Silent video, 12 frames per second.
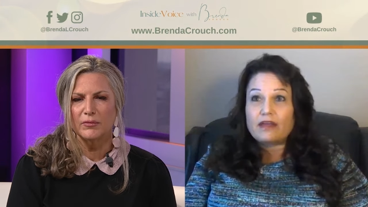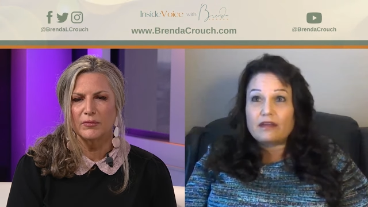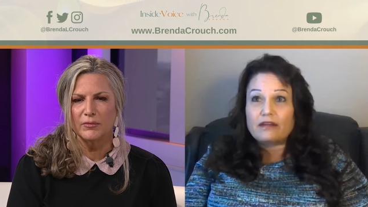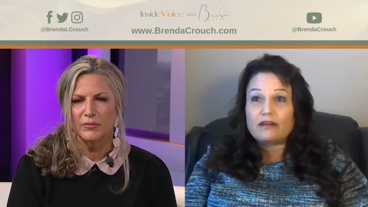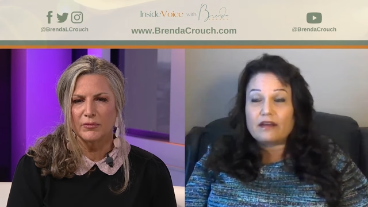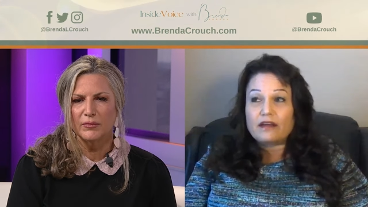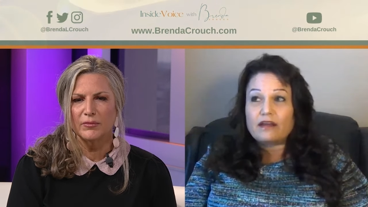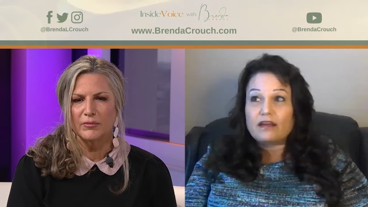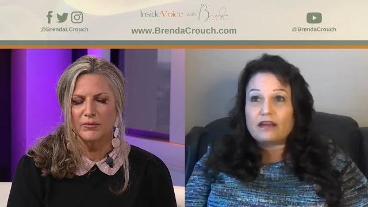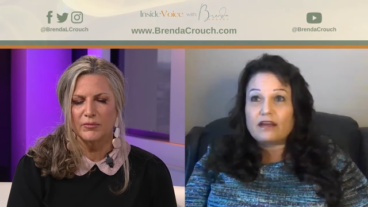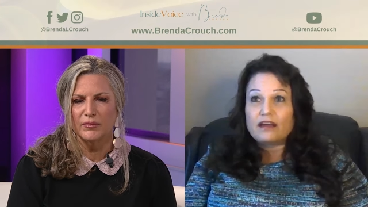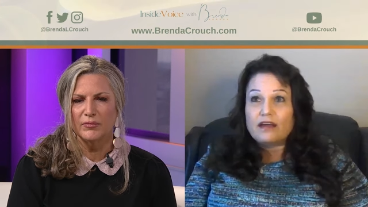Speaker 1: And,
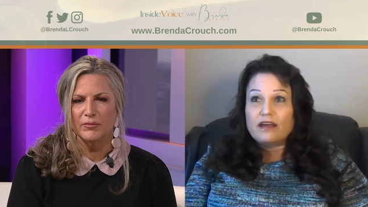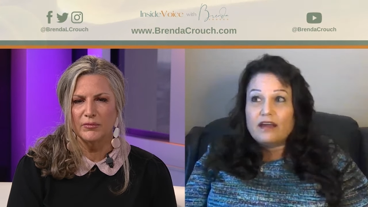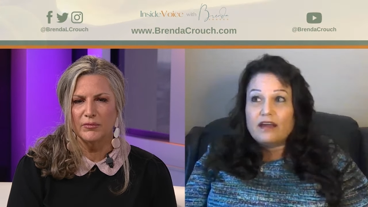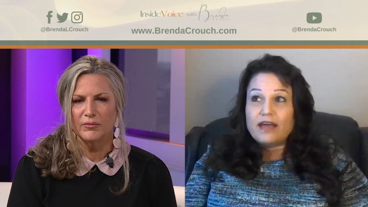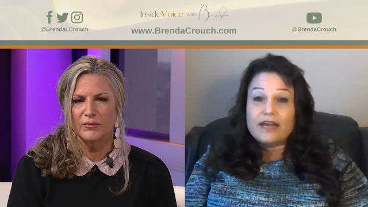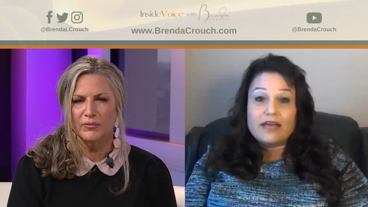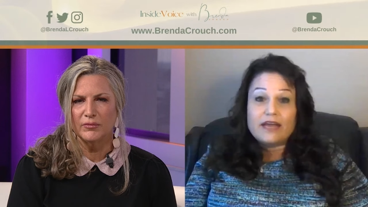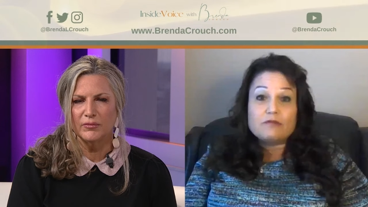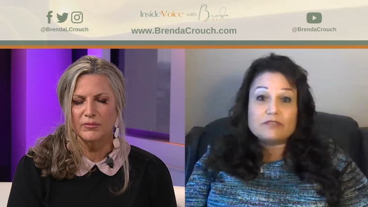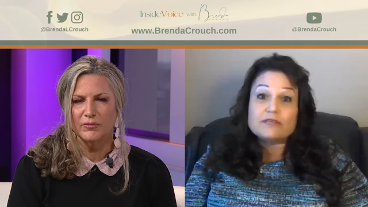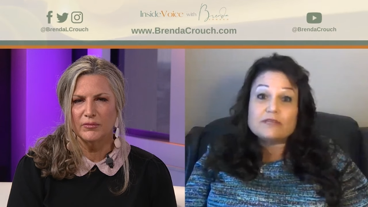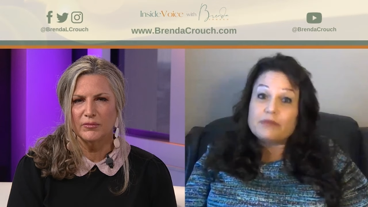mm. and
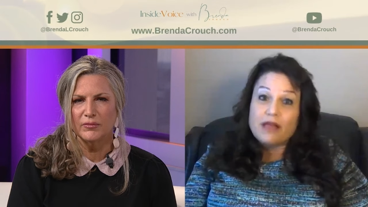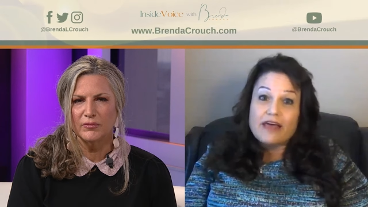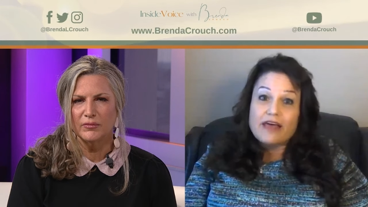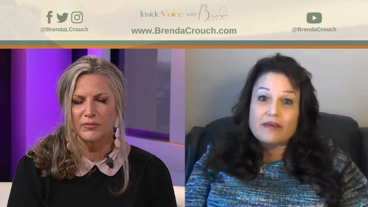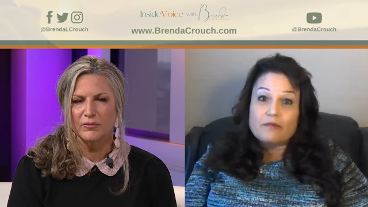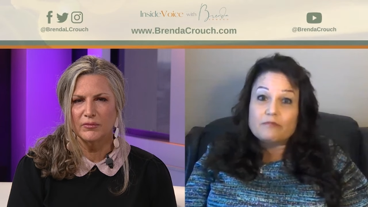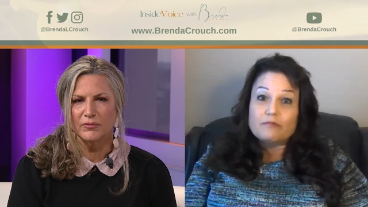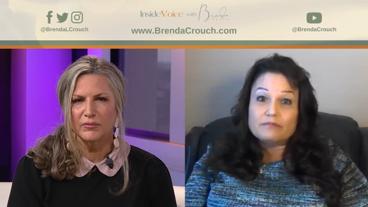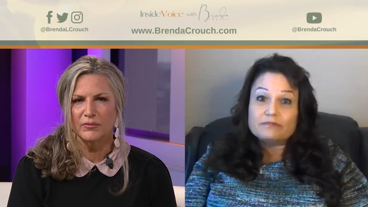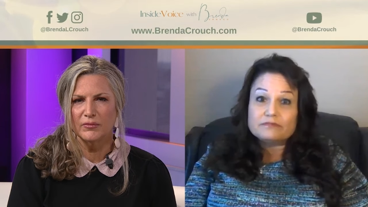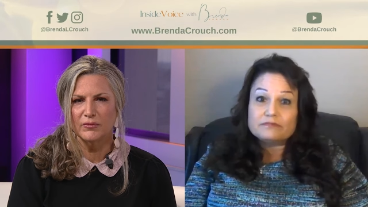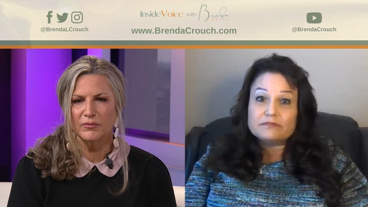he would supply them.